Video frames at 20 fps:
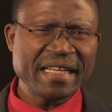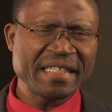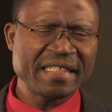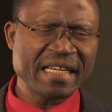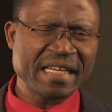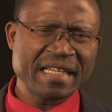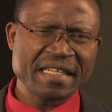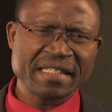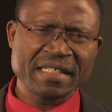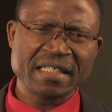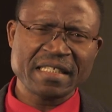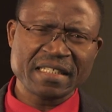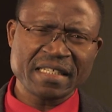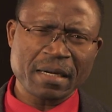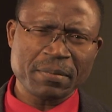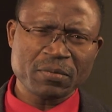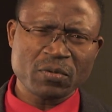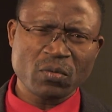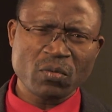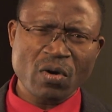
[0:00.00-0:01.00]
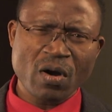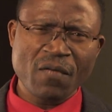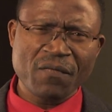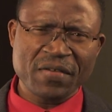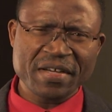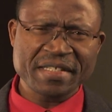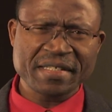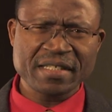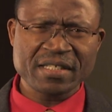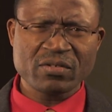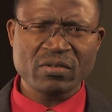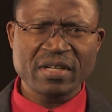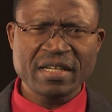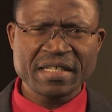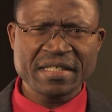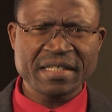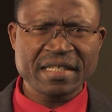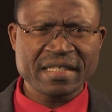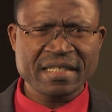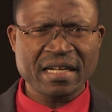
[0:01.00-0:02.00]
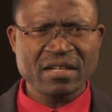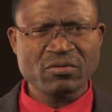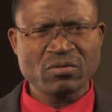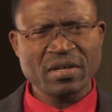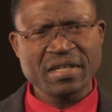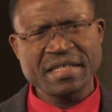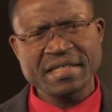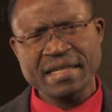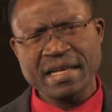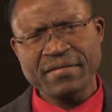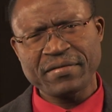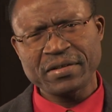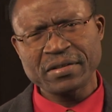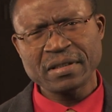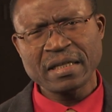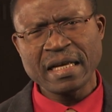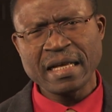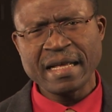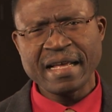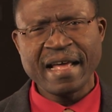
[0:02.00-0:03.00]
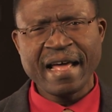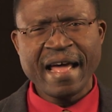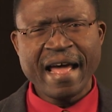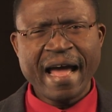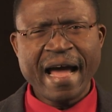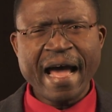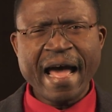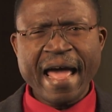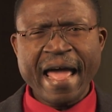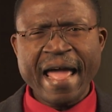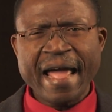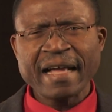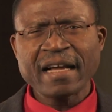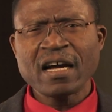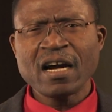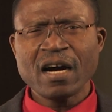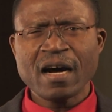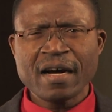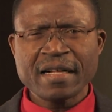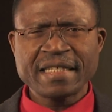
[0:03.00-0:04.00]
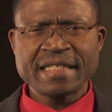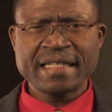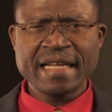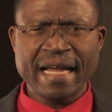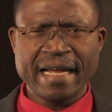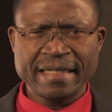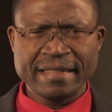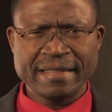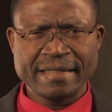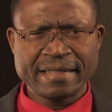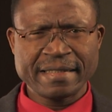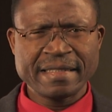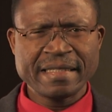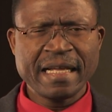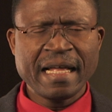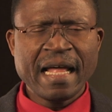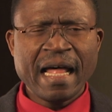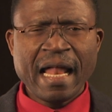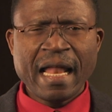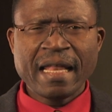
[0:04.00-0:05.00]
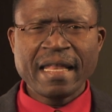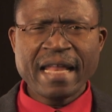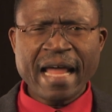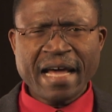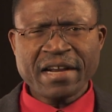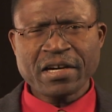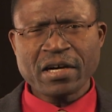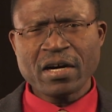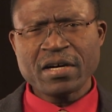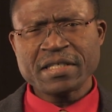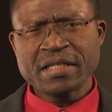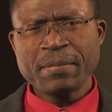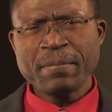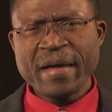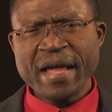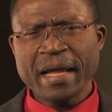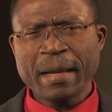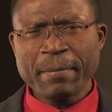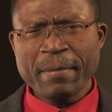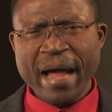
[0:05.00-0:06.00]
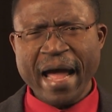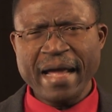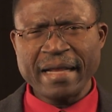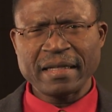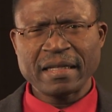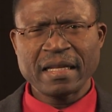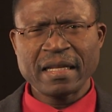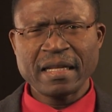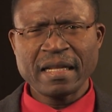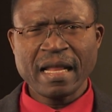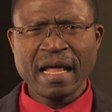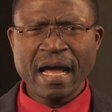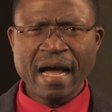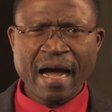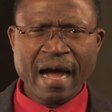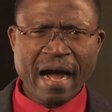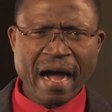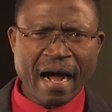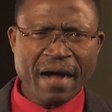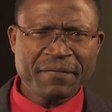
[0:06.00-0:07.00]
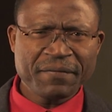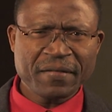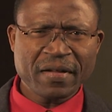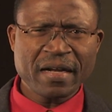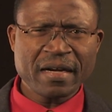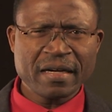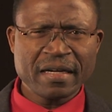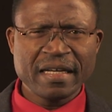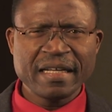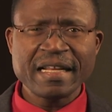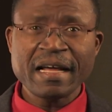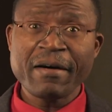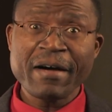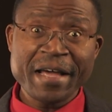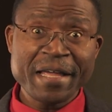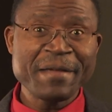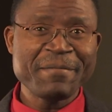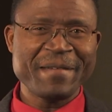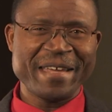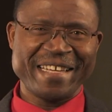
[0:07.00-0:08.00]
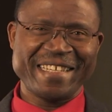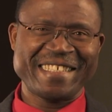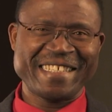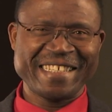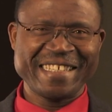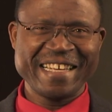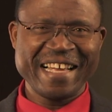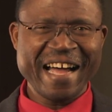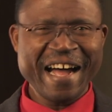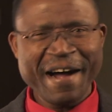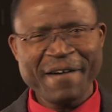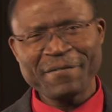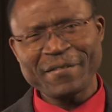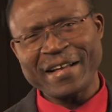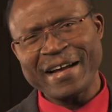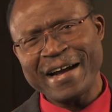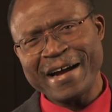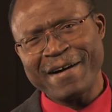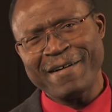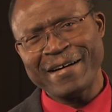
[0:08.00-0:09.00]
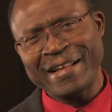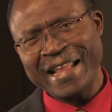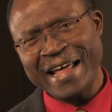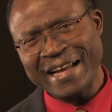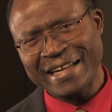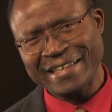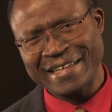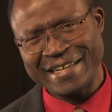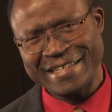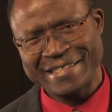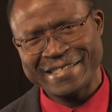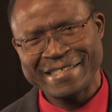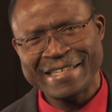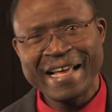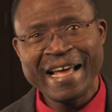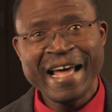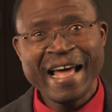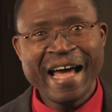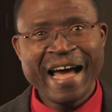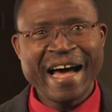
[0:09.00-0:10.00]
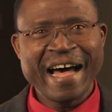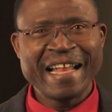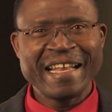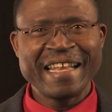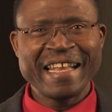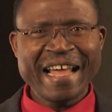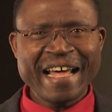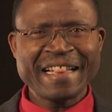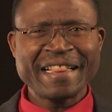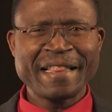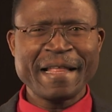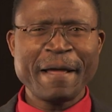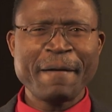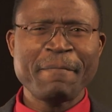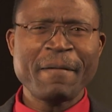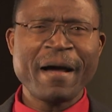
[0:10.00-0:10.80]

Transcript: in Genesis chapter 1, verses 26 and 27, and God said, "Let us make man in our image, after our likeness, and let them